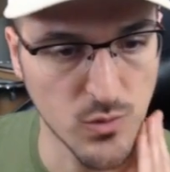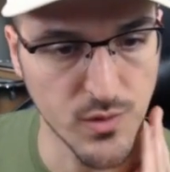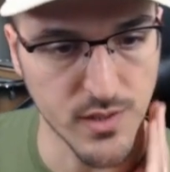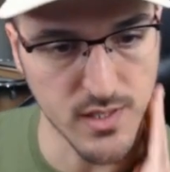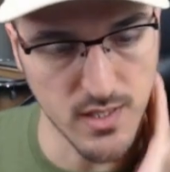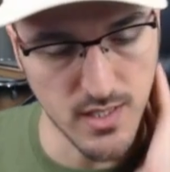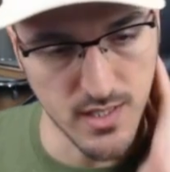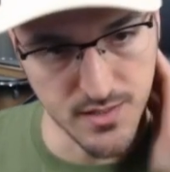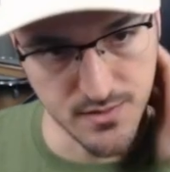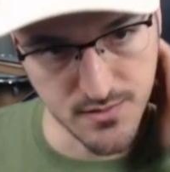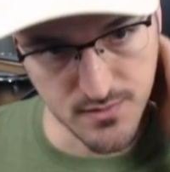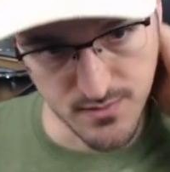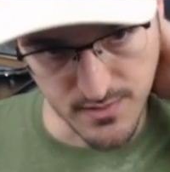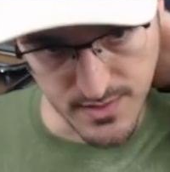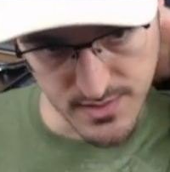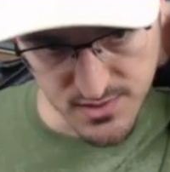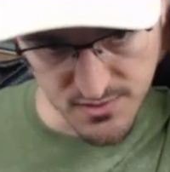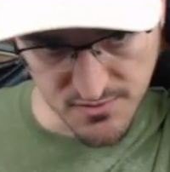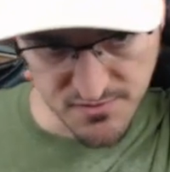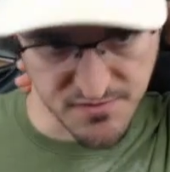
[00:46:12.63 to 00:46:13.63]
we got.
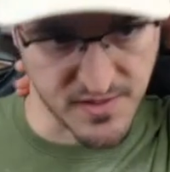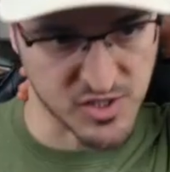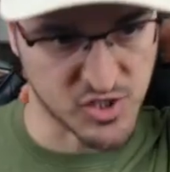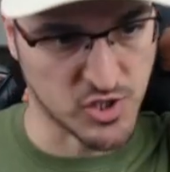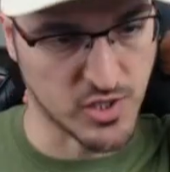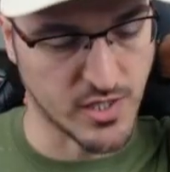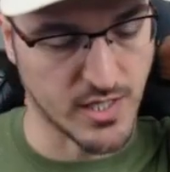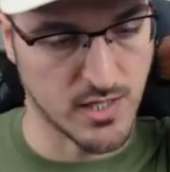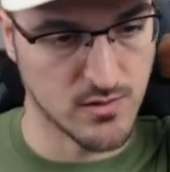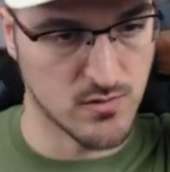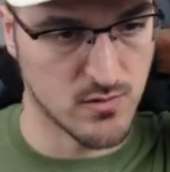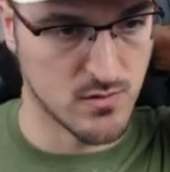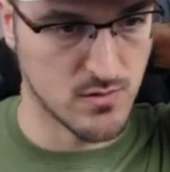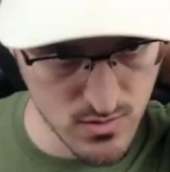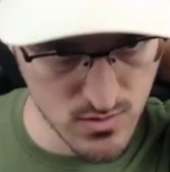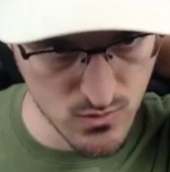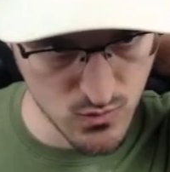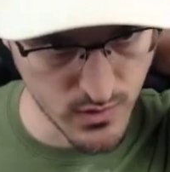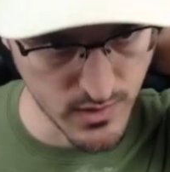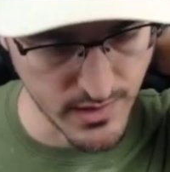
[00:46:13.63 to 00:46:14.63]
That's a fetch land.
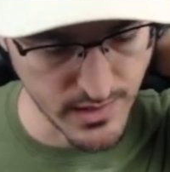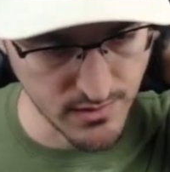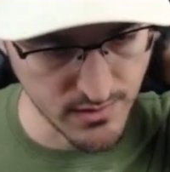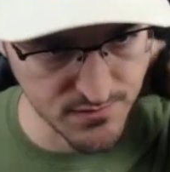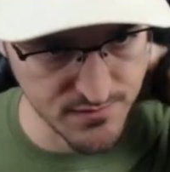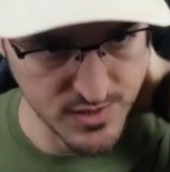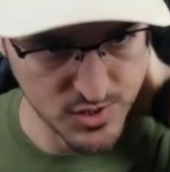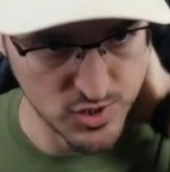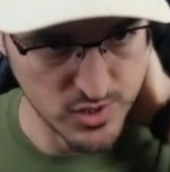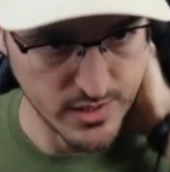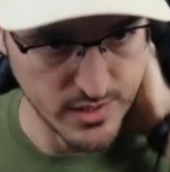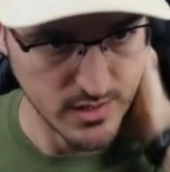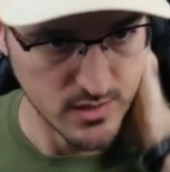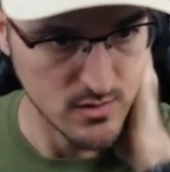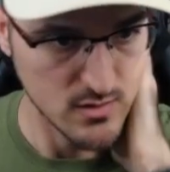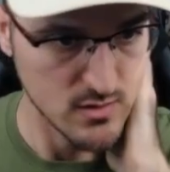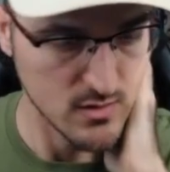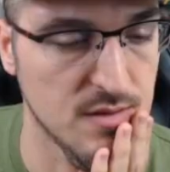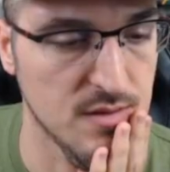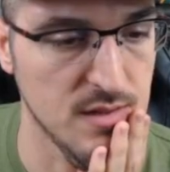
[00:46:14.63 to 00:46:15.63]
We like fetch
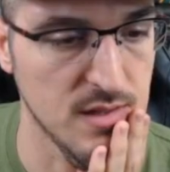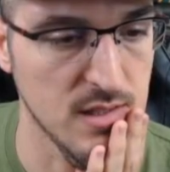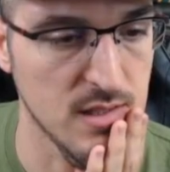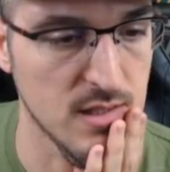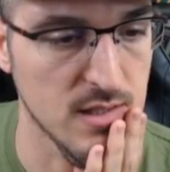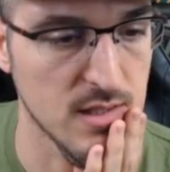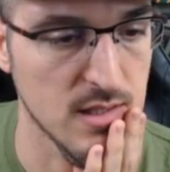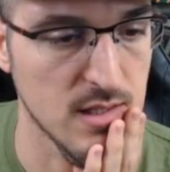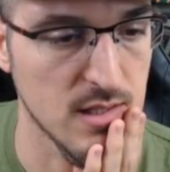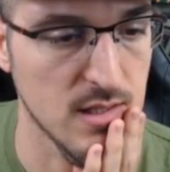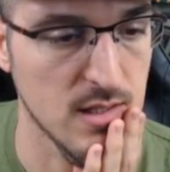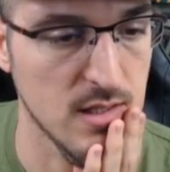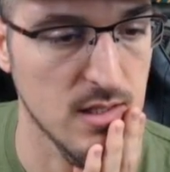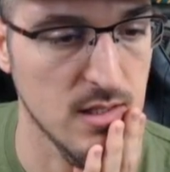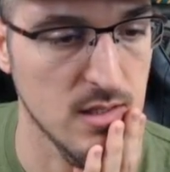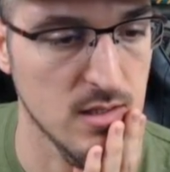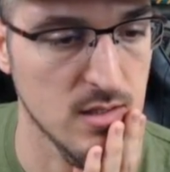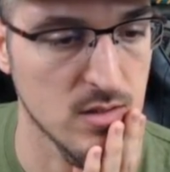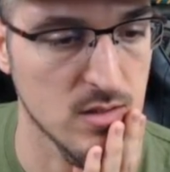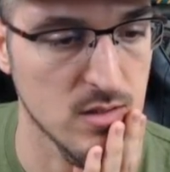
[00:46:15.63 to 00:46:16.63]
lands. I think I
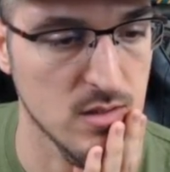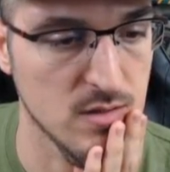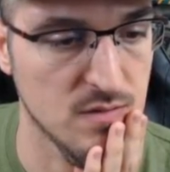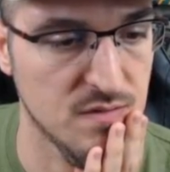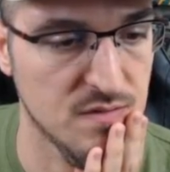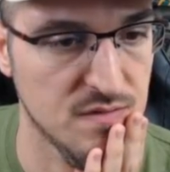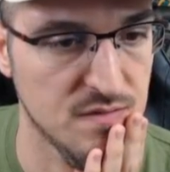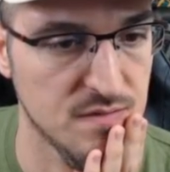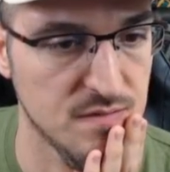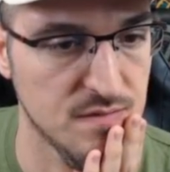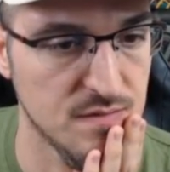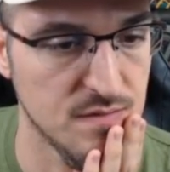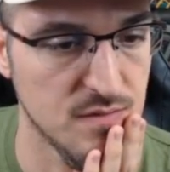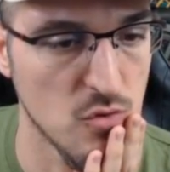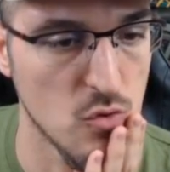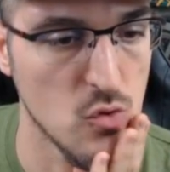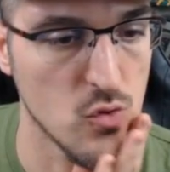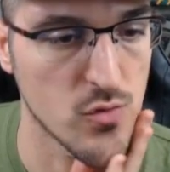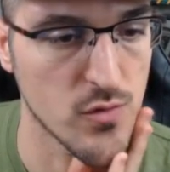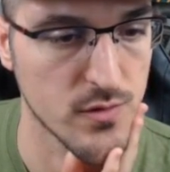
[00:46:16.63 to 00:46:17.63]
can't
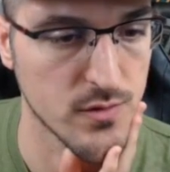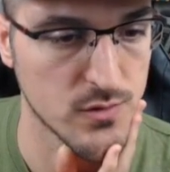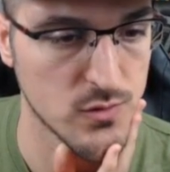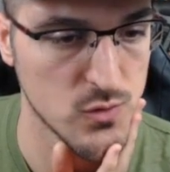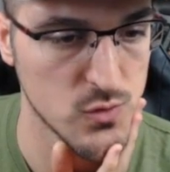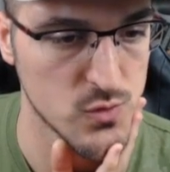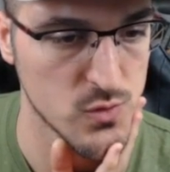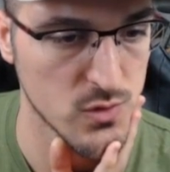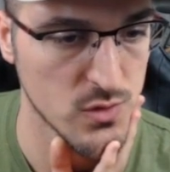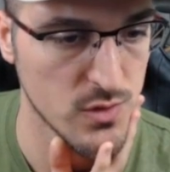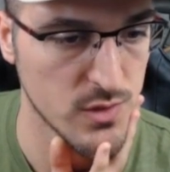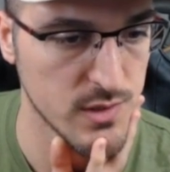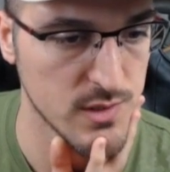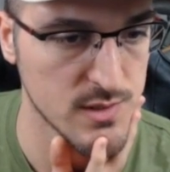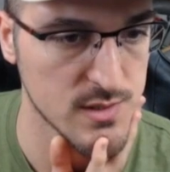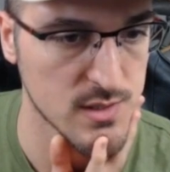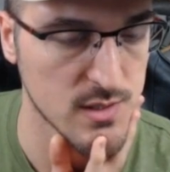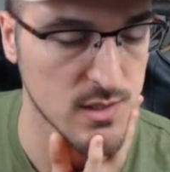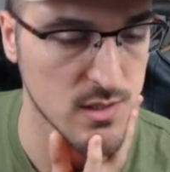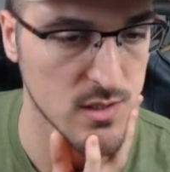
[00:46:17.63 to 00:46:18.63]
afford to draw
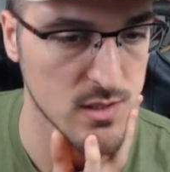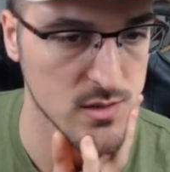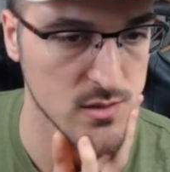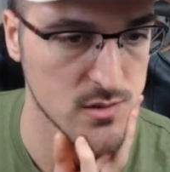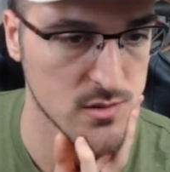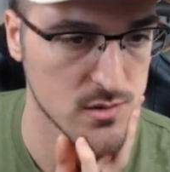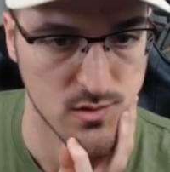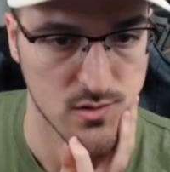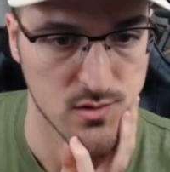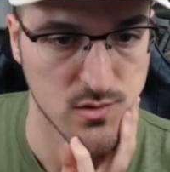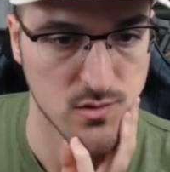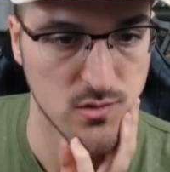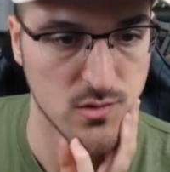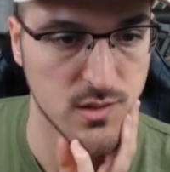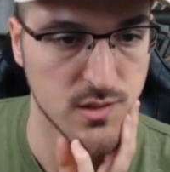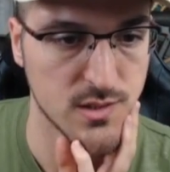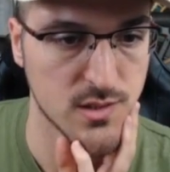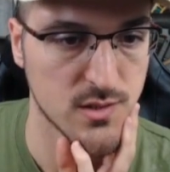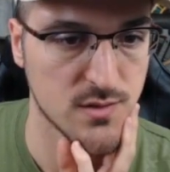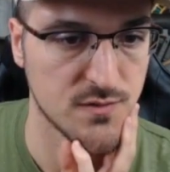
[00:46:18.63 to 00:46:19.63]
these cards. So
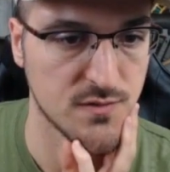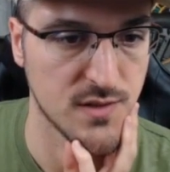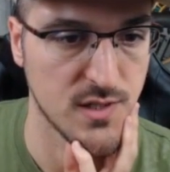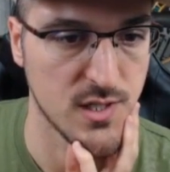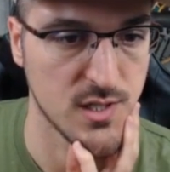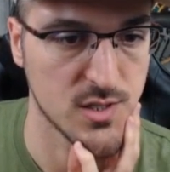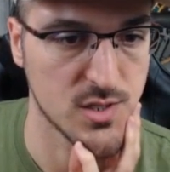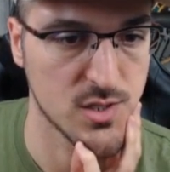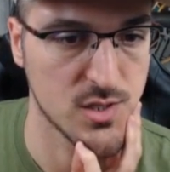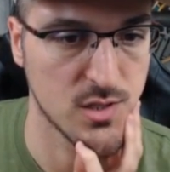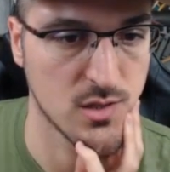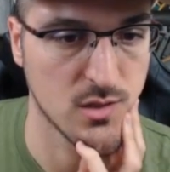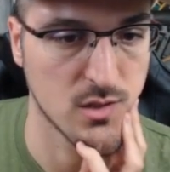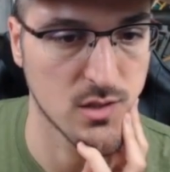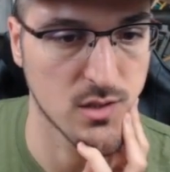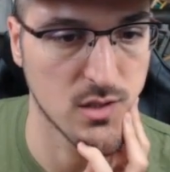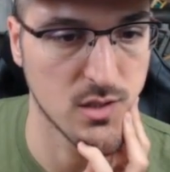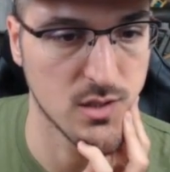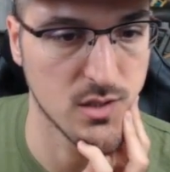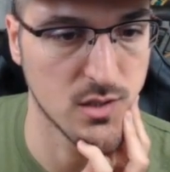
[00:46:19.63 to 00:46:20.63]
let's just fetch,
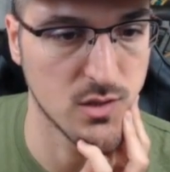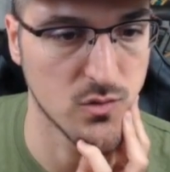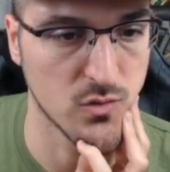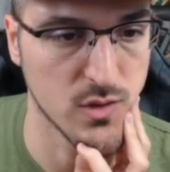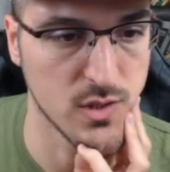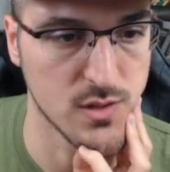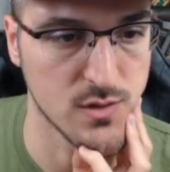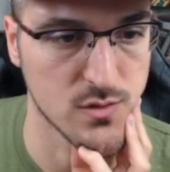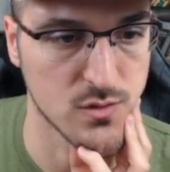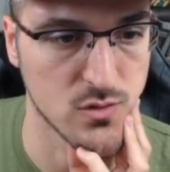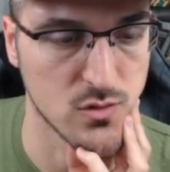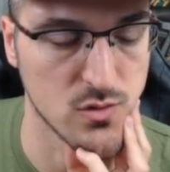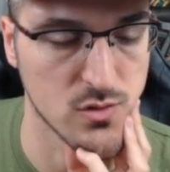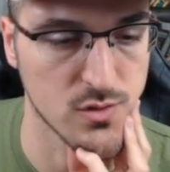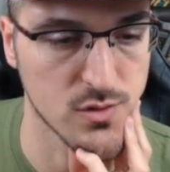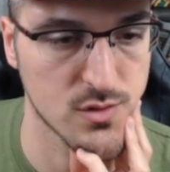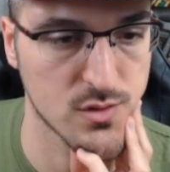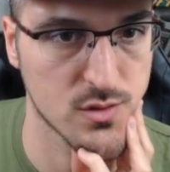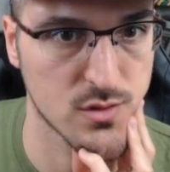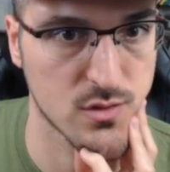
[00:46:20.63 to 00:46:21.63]
get a green
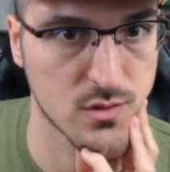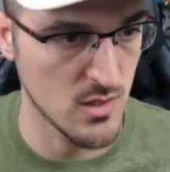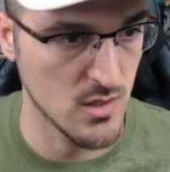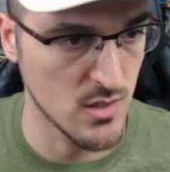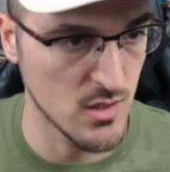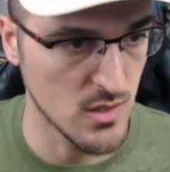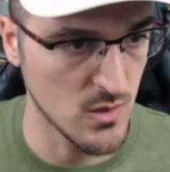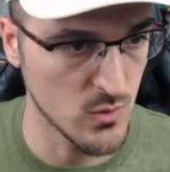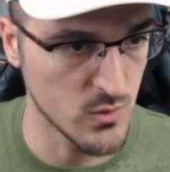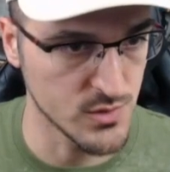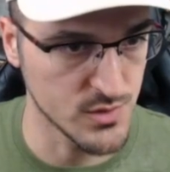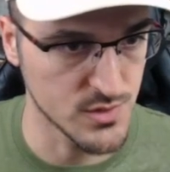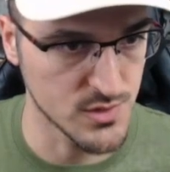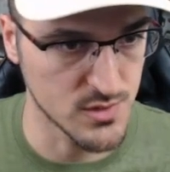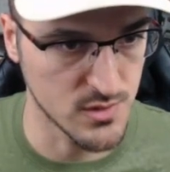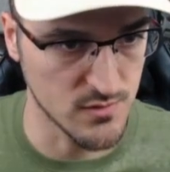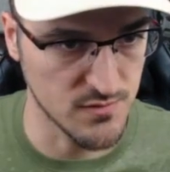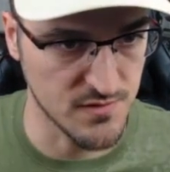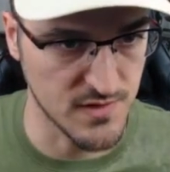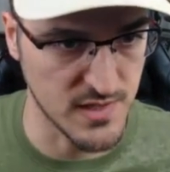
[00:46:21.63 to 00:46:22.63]
source. And we're just
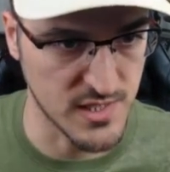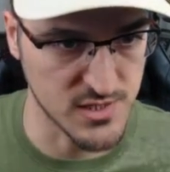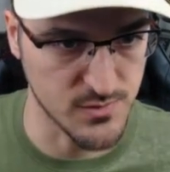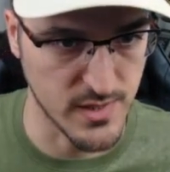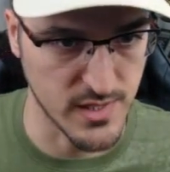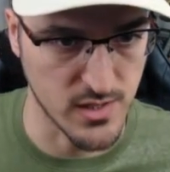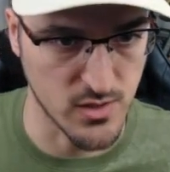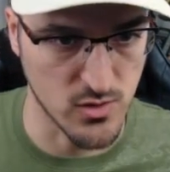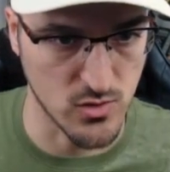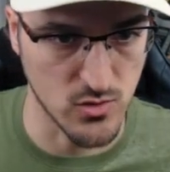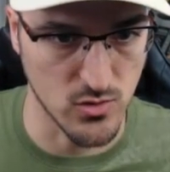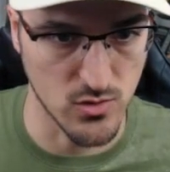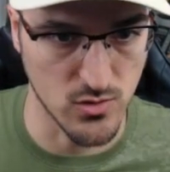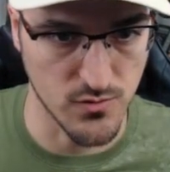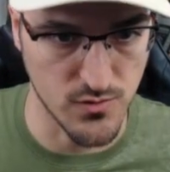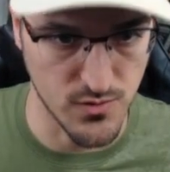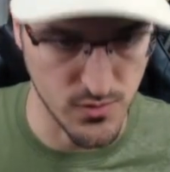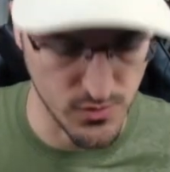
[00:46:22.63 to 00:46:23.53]
gonna flashback Call of the